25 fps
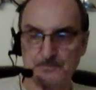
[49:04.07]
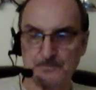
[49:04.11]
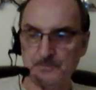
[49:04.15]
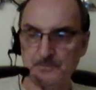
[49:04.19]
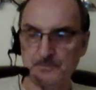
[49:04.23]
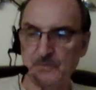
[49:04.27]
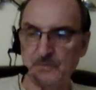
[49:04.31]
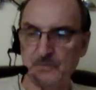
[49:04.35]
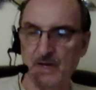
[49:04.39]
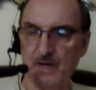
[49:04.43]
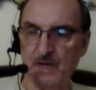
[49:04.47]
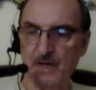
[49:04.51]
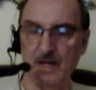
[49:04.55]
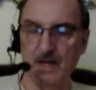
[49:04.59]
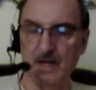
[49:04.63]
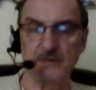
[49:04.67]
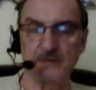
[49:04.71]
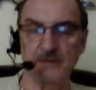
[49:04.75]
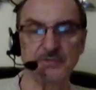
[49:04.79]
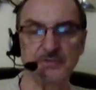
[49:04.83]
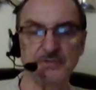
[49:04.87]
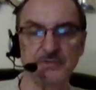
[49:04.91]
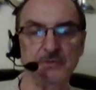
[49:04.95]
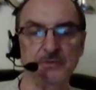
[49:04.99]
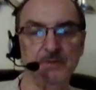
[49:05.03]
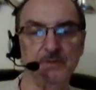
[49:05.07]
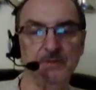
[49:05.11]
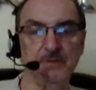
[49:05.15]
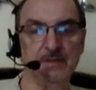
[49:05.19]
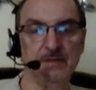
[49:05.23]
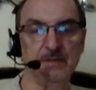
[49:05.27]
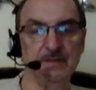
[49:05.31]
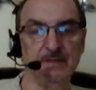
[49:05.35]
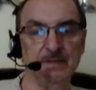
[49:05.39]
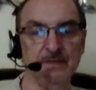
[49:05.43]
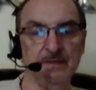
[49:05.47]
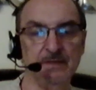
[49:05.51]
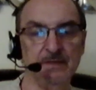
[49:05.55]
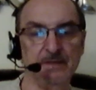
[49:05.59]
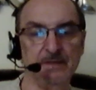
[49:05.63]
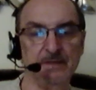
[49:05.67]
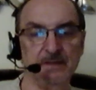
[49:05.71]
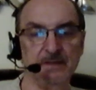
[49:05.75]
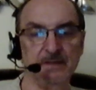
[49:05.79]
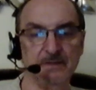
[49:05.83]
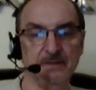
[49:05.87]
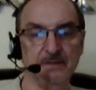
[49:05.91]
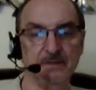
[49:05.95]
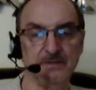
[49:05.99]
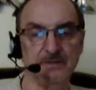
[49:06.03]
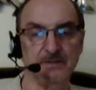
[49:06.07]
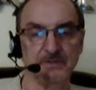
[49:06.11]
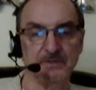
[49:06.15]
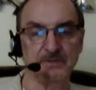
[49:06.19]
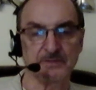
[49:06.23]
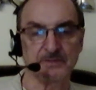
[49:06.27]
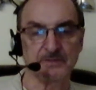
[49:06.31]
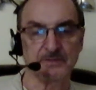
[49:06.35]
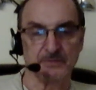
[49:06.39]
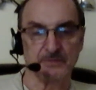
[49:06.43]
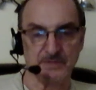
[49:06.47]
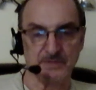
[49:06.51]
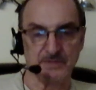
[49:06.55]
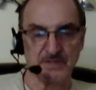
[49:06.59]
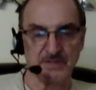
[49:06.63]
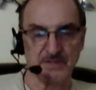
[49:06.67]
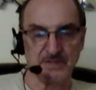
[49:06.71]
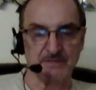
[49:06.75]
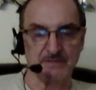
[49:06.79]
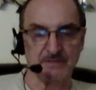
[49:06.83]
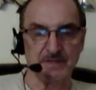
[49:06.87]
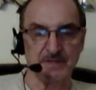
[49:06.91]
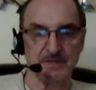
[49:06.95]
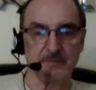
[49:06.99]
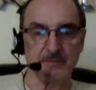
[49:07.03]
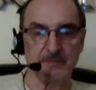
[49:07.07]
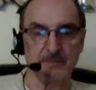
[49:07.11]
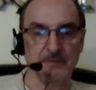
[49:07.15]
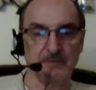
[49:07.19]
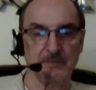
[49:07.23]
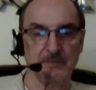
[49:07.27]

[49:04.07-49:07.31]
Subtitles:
allows you to receive deeper